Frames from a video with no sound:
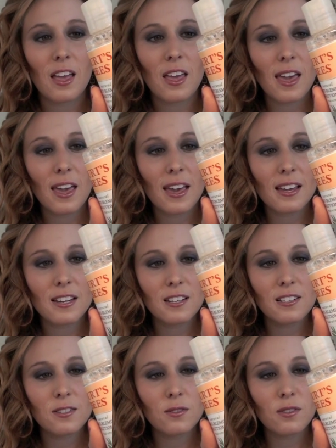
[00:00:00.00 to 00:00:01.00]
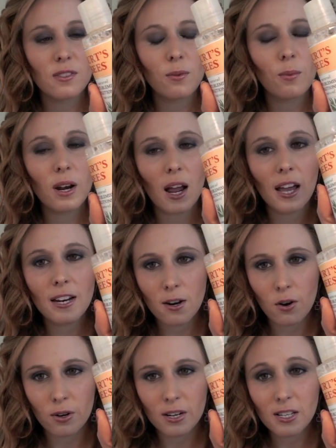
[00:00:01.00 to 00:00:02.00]
And what I
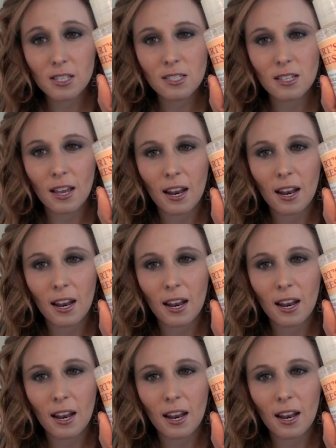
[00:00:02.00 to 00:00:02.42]
noticed,